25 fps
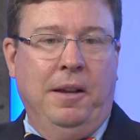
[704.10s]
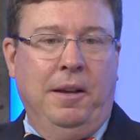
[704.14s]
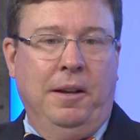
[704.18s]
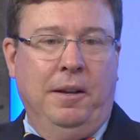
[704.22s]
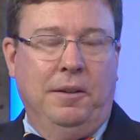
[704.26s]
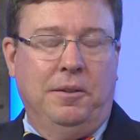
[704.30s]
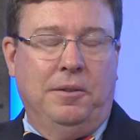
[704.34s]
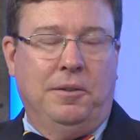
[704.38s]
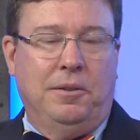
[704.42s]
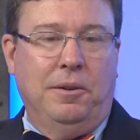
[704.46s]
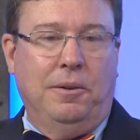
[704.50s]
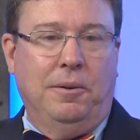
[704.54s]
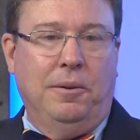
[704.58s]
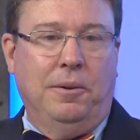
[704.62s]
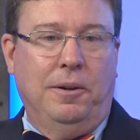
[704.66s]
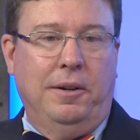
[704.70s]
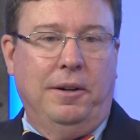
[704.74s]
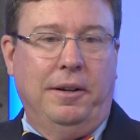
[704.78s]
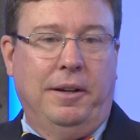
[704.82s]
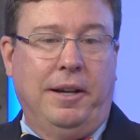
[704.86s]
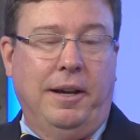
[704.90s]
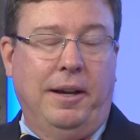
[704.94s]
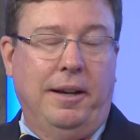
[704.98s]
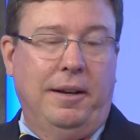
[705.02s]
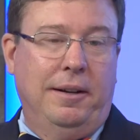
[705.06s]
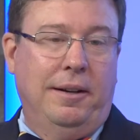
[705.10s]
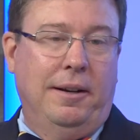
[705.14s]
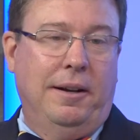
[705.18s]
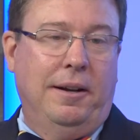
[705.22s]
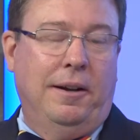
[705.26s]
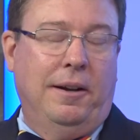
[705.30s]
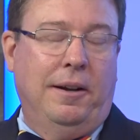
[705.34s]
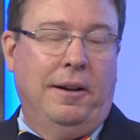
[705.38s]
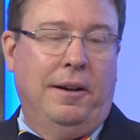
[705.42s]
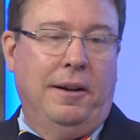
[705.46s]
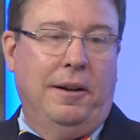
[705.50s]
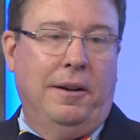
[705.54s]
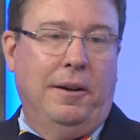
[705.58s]
So again,
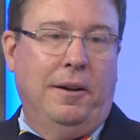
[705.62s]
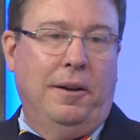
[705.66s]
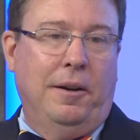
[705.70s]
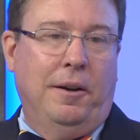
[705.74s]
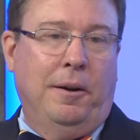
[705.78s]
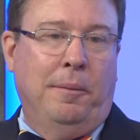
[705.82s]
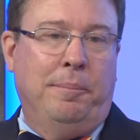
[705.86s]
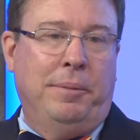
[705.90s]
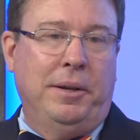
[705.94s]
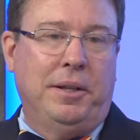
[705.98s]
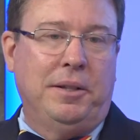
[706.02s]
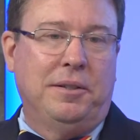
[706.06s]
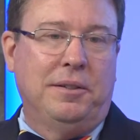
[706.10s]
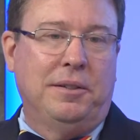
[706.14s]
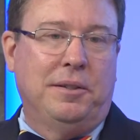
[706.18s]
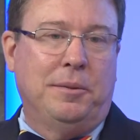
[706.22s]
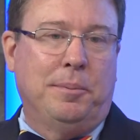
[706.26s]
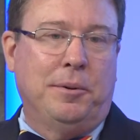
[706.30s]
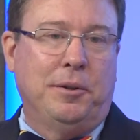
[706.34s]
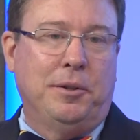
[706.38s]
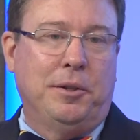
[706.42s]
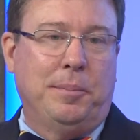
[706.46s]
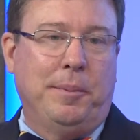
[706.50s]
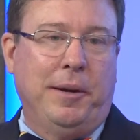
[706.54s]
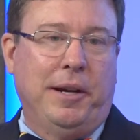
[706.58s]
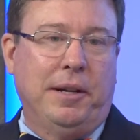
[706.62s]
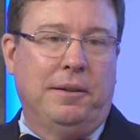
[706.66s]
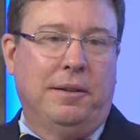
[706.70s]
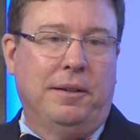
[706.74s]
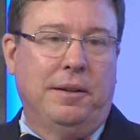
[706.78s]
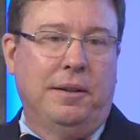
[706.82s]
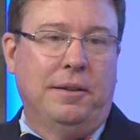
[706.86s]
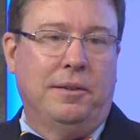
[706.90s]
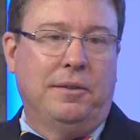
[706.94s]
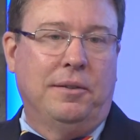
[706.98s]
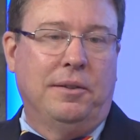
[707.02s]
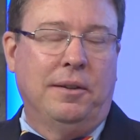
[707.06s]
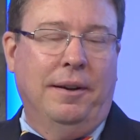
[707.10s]
a business
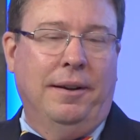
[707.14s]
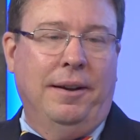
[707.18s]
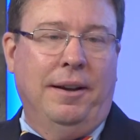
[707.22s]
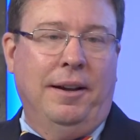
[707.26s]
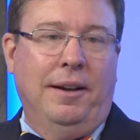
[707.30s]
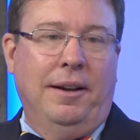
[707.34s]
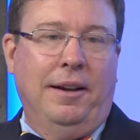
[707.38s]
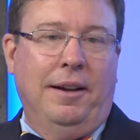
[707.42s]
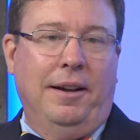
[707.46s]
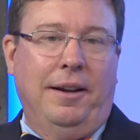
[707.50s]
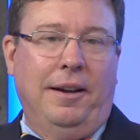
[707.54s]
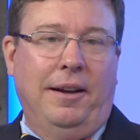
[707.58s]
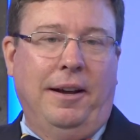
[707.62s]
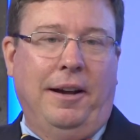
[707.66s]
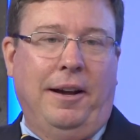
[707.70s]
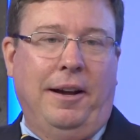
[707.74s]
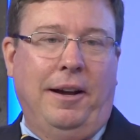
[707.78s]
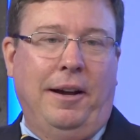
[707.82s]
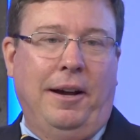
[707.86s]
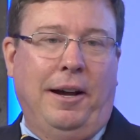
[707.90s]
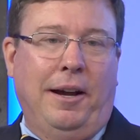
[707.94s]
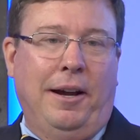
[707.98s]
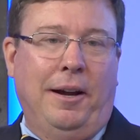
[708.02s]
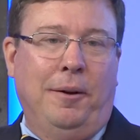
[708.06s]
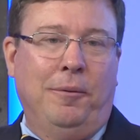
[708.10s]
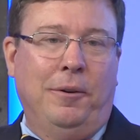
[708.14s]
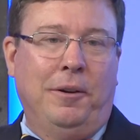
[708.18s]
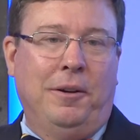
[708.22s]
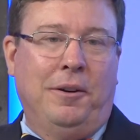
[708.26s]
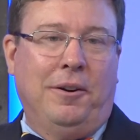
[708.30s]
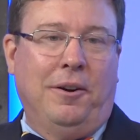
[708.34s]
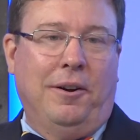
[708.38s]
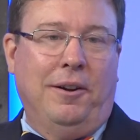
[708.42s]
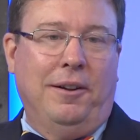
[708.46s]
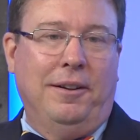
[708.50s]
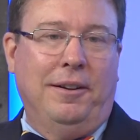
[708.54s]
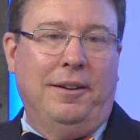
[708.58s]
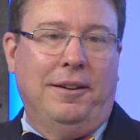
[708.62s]
prospectus, I would
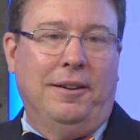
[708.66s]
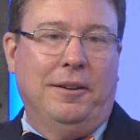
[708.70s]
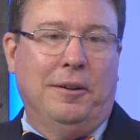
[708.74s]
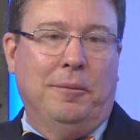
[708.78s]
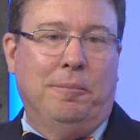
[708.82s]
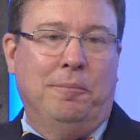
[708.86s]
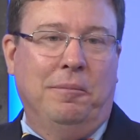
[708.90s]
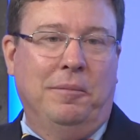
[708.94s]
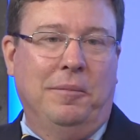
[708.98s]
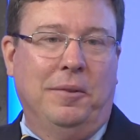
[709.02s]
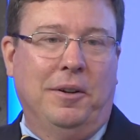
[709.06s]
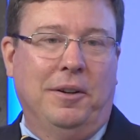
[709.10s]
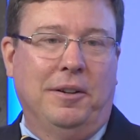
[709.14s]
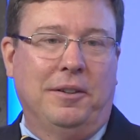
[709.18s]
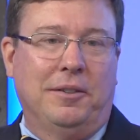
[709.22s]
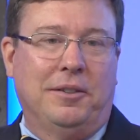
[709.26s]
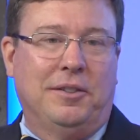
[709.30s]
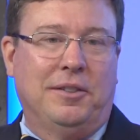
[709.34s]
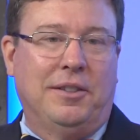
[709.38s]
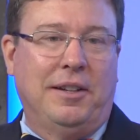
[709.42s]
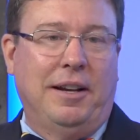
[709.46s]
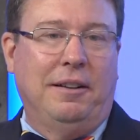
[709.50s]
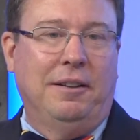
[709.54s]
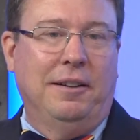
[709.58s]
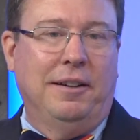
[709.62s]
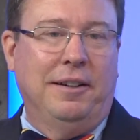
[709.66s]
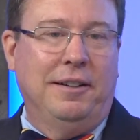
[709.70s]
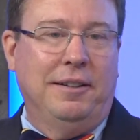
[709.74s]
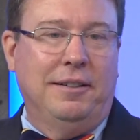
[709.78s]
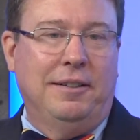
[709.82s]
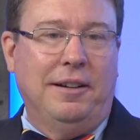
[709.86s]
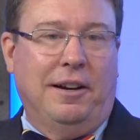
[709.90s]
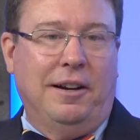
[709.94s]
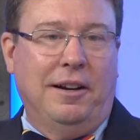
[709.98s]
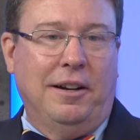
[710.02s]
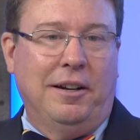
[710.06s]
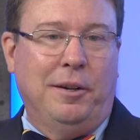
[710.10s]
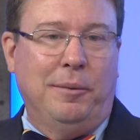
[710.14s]
call it a selling
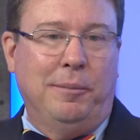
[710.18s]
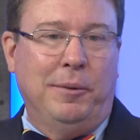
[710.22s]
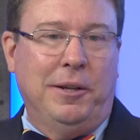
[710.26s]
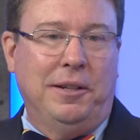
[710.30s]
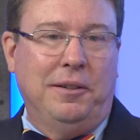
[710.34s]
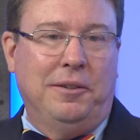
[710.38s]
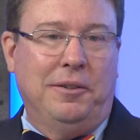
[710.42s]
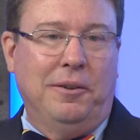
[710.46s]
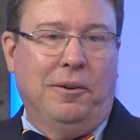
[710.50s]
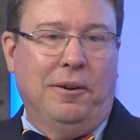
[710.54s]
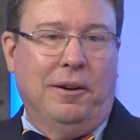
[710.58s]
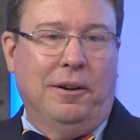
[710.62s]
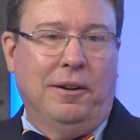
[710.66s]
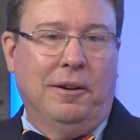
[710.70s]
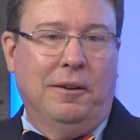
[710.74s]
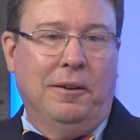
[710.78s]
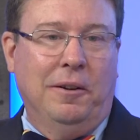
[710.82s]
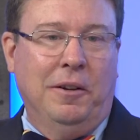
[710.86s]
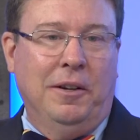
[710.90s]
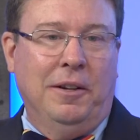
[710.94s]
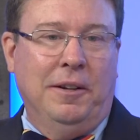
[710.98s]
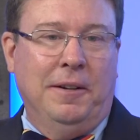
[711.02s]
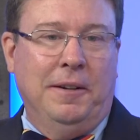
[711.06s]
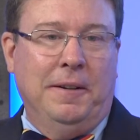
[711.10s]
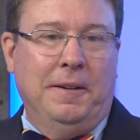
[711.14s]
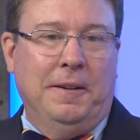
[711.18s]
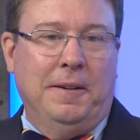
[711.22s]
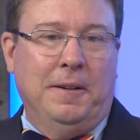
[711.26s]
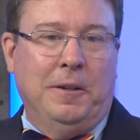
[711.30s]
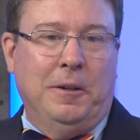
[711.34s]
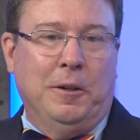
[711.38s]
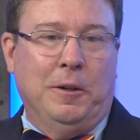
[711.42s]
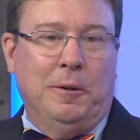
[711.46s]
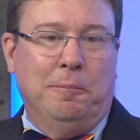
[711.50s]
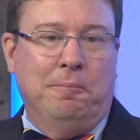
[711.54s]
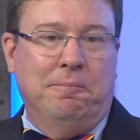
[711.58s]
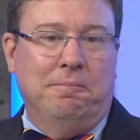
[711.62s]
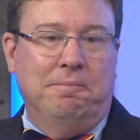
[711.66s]
document or
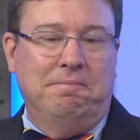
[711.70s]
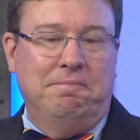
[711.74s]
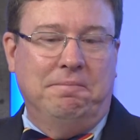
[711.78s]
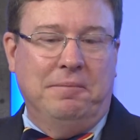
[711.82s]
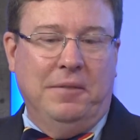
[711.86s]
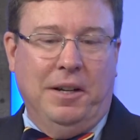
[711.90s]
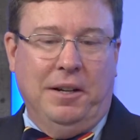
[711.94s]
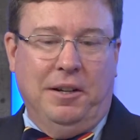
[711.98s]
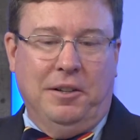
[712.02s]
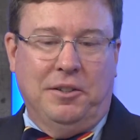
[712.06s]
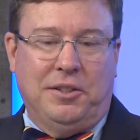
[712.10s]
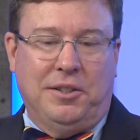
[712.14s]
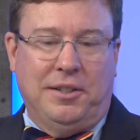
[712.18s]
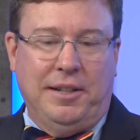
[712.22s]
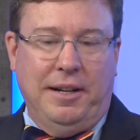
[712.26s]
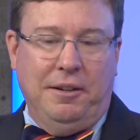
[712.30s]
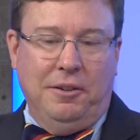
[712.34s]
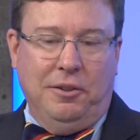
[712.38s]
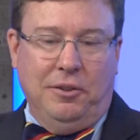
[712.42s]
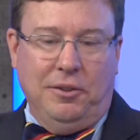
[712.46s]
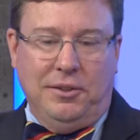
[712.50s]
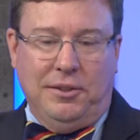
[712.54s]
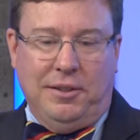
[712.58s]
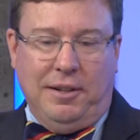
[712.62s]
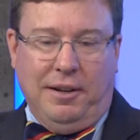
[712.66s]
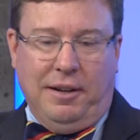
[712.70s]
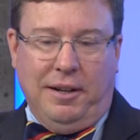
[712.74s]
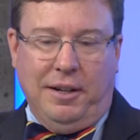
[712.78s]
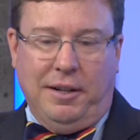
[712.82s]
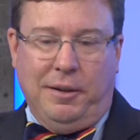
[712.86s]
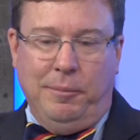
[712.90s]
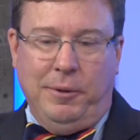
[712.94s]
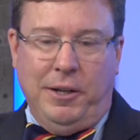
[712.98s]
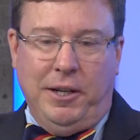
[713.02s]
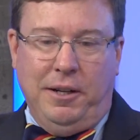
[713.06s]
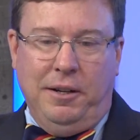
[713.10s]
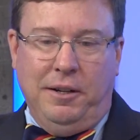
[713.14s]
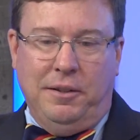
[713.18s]
a sales
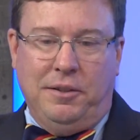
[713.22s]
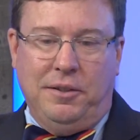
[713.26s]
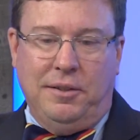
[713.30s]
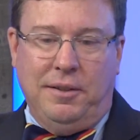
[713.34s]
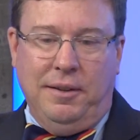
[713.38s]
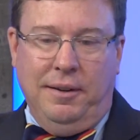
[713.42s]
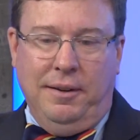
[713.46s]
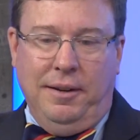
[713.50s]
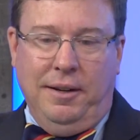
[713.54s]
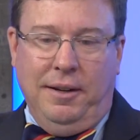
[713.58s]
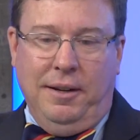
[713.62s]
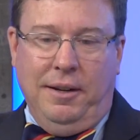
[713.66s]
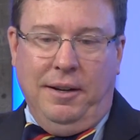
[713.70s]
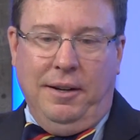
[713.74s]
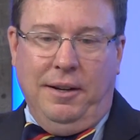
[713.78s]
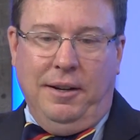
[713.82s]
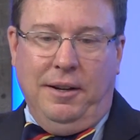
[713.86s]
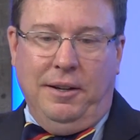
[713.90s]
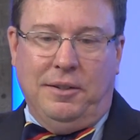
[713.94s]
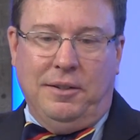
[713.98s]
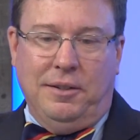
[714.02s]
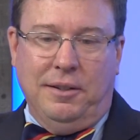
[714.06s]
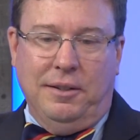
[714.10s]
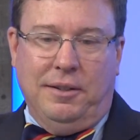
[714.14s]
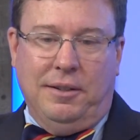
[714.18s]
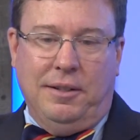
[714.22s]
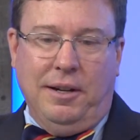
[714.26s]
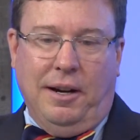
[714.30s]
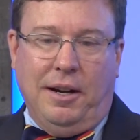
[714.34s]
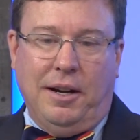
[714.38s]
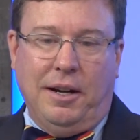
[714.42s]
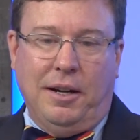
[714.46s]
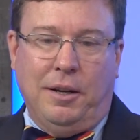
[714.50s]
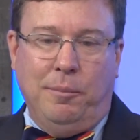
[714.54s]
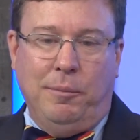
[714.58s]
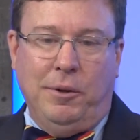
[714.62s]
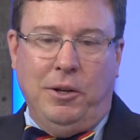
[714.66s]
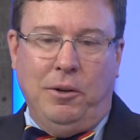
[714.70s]
document. It's a
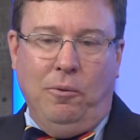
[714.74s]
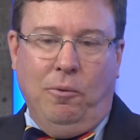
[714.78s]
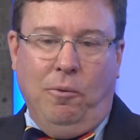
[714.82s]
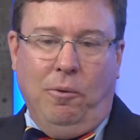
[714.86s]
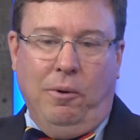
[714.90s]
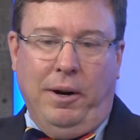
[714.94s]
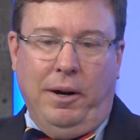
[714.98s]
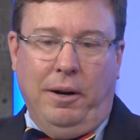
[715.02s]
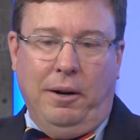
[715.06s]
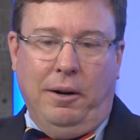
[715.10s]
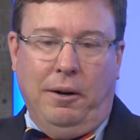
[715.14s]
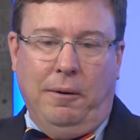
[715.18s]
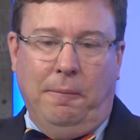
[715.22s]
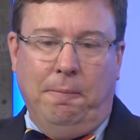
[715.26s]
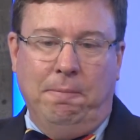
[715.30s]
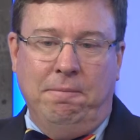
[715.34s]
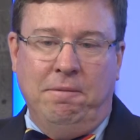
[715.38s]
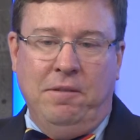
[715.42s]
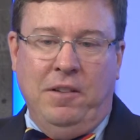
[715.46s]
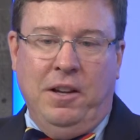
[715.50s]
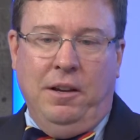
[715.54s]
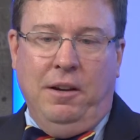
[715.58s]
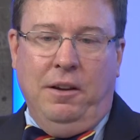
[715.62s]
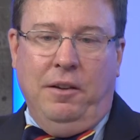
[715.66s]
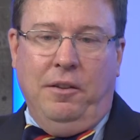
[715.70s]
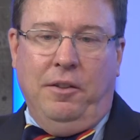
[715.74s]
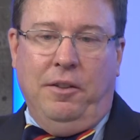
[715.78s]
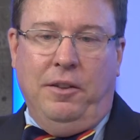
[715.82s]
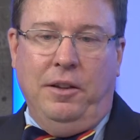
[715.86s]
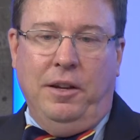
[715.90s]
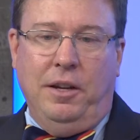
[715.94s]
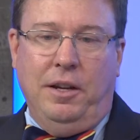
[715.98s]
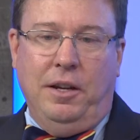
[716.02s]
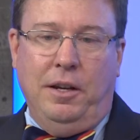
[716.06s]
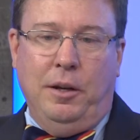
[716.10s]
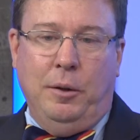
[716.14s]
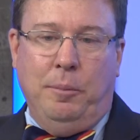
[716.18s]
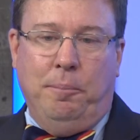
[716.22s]
document where
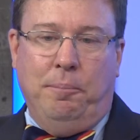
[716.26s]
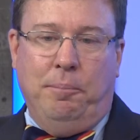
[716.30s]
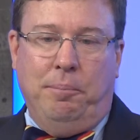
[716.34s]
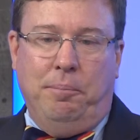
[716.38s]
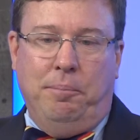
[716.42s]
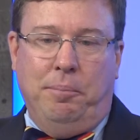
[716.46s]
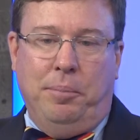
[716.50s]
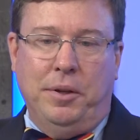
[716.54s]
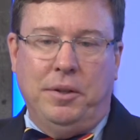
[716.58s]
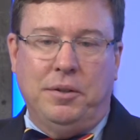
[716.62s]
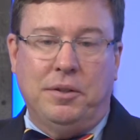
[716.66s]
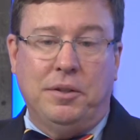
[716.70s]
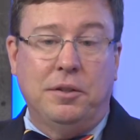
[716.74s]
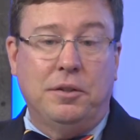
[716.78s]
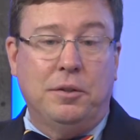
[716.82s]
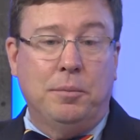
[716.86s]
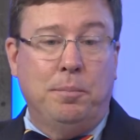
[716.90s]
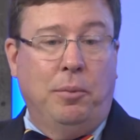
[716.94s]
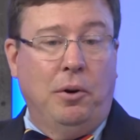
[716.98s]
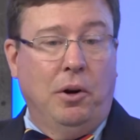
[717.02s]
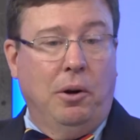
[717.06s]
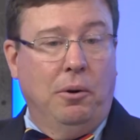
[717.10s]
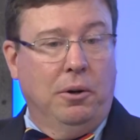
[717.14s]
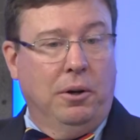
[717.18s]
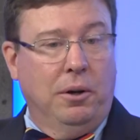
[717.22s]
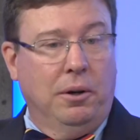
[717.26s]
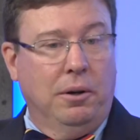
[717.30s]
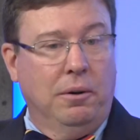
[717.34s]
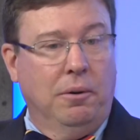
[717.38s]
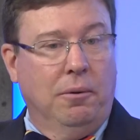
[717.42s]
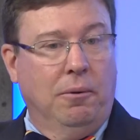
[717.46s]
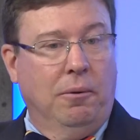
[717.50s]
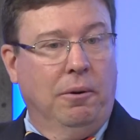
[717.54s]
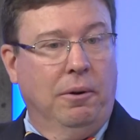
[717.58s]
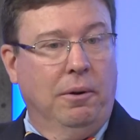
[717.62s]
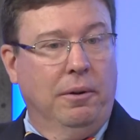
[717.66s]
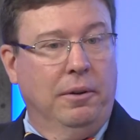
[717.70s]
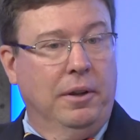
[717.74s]
the business broker
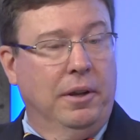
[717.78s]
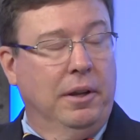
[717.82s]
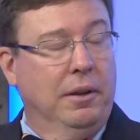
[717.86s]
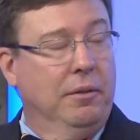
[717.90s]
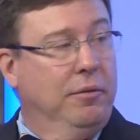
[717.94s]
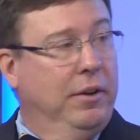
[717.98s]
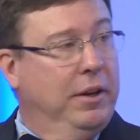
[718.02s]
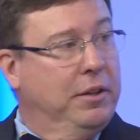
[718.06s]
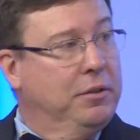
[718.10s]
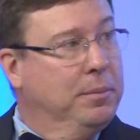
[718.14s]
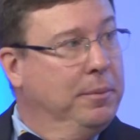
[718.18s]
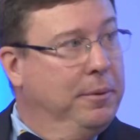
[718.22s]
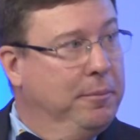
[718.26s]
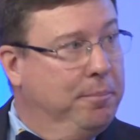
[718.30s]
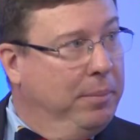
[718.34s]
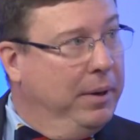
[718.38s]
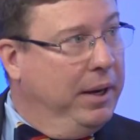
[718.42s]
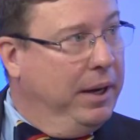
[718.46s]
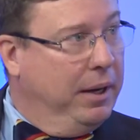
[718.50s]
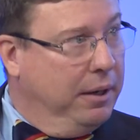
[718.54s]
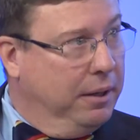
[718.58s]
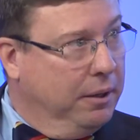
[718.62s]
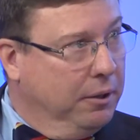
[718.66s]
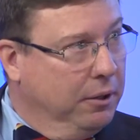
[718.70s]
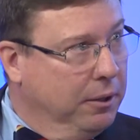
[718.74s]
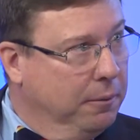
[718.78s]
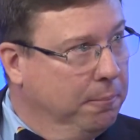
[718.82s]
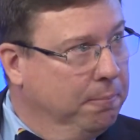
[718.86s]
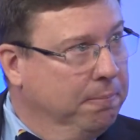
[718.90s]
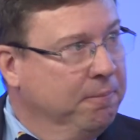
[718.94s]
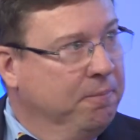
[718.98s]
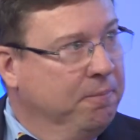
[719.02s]
or the investment banker